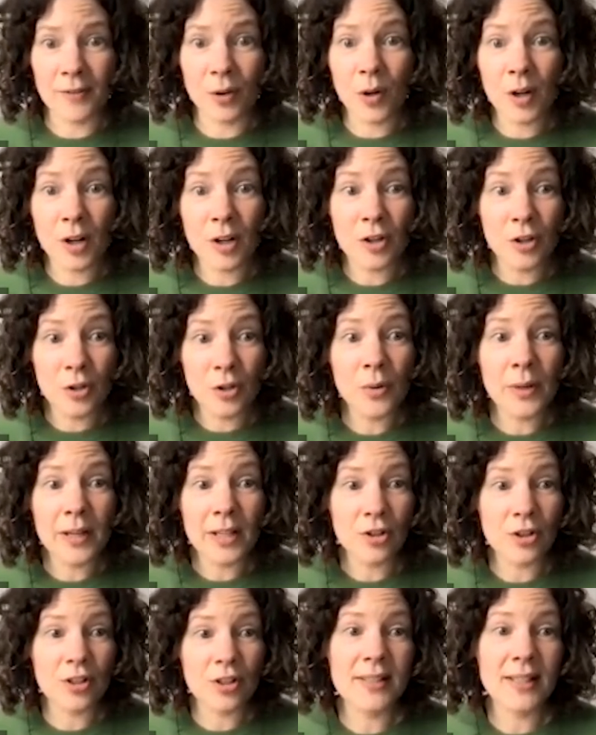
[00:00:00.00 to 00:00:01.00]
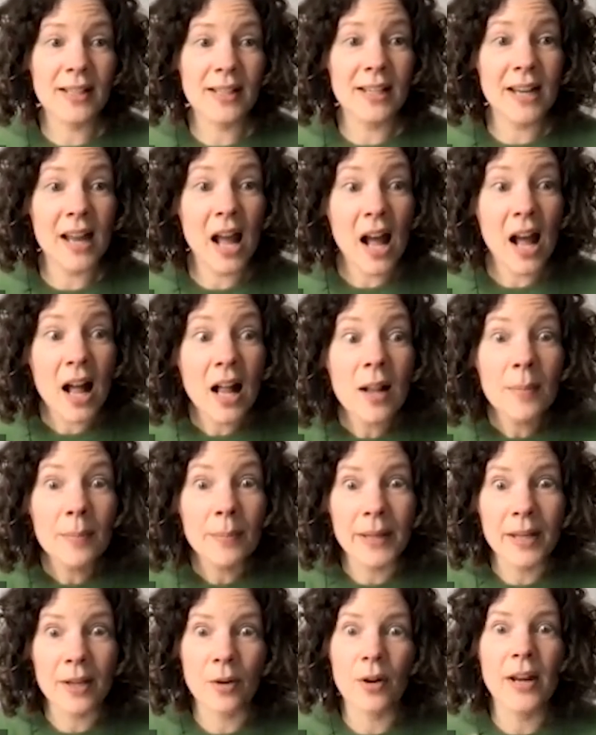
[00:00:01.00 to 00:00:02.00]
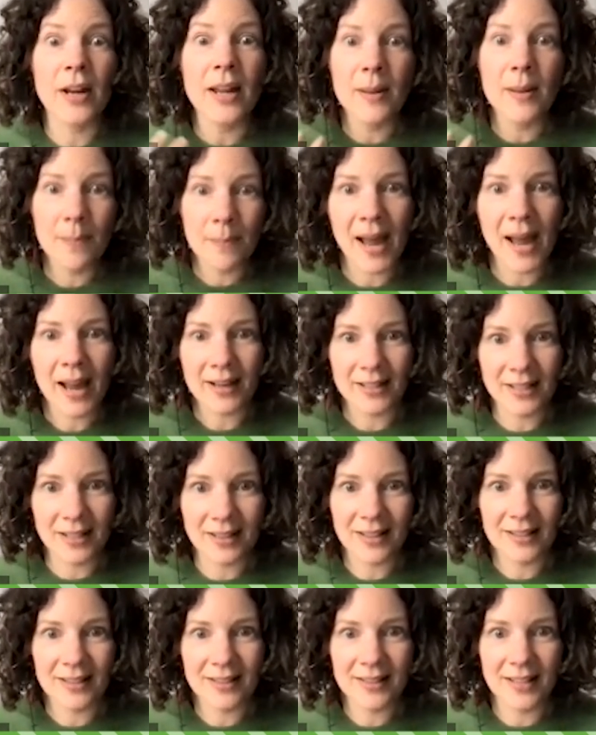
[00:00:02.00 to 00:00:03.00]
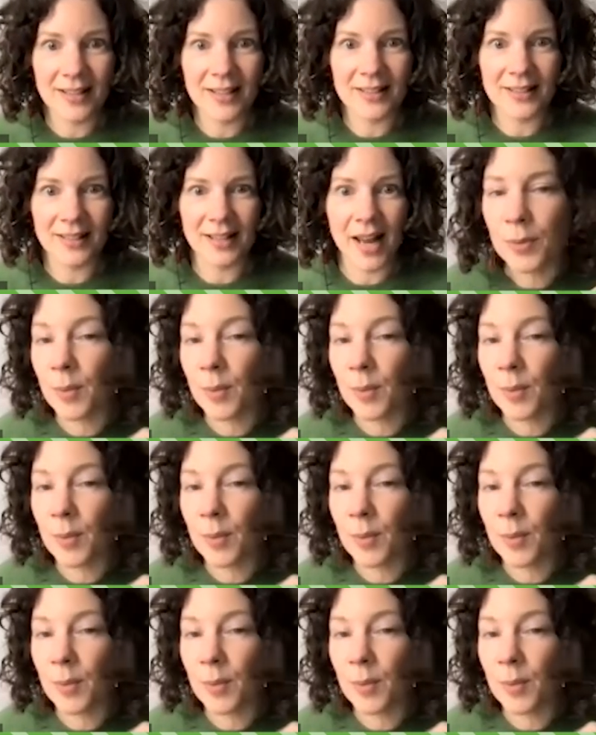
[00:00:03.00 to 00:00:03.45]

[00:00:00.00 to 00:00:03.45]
or are you interested in helping or impacting the season?